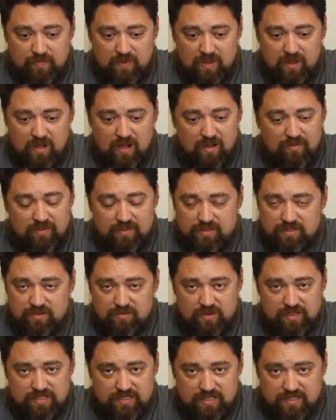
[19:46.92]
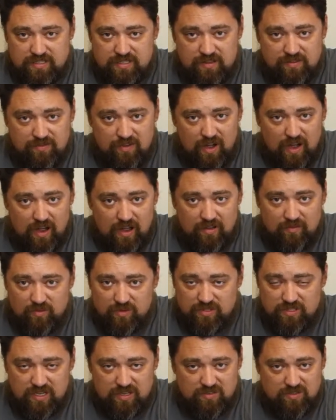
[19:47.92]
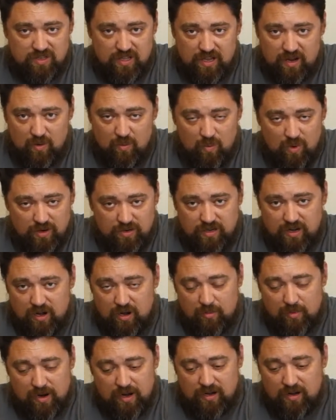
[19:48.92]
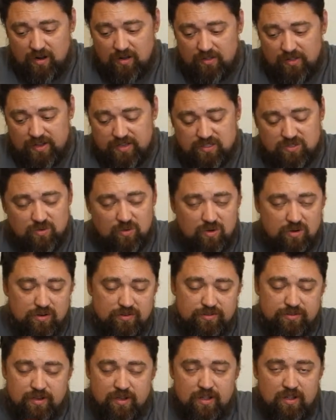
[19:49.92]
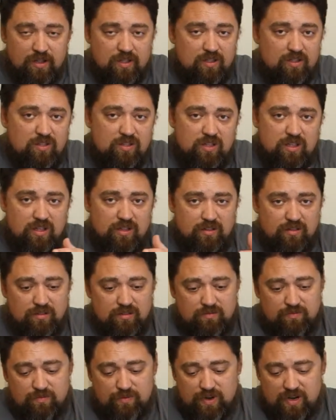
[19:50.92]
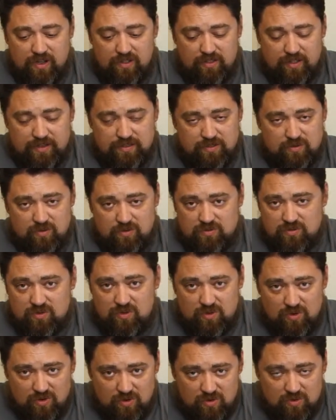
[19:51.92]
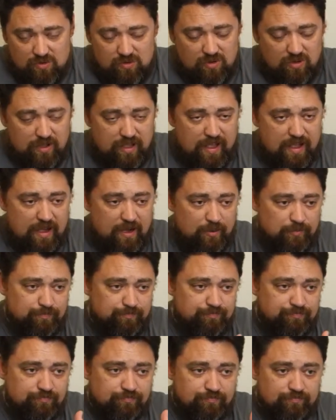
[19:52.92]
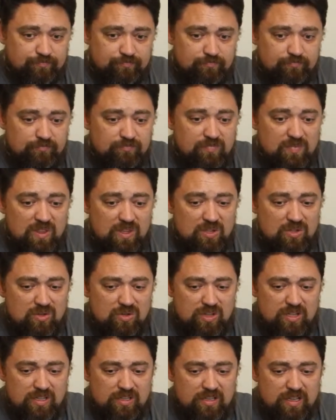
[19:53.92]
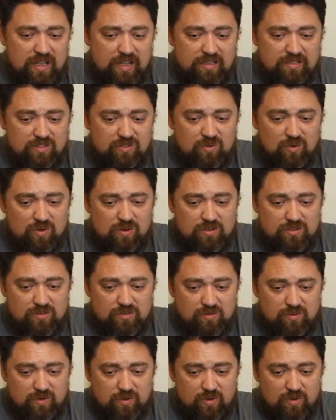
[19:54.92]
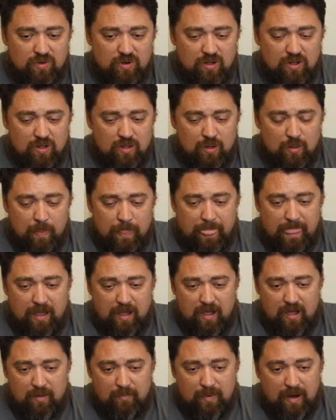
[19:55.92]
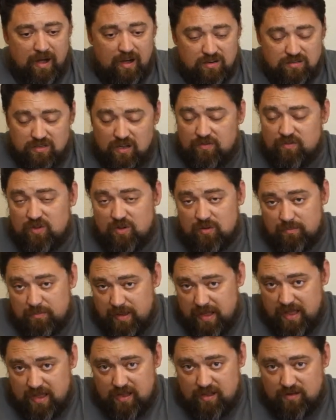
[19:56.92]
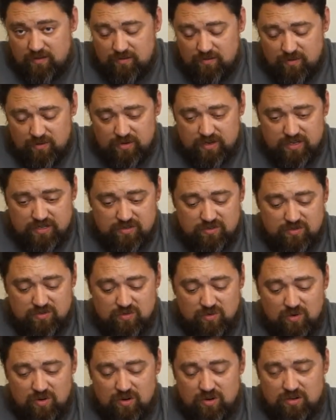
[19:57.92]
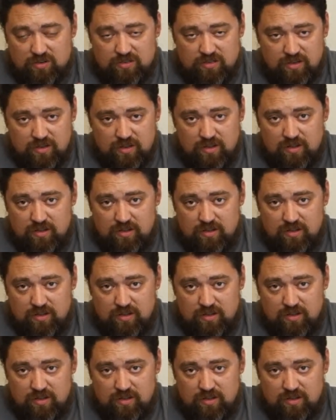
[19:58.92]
Office 365, which gives you like a 1 terabyte online storage. You can get free online storage through your Google account. You can get storage through Microsoft. You can pay for additional storage.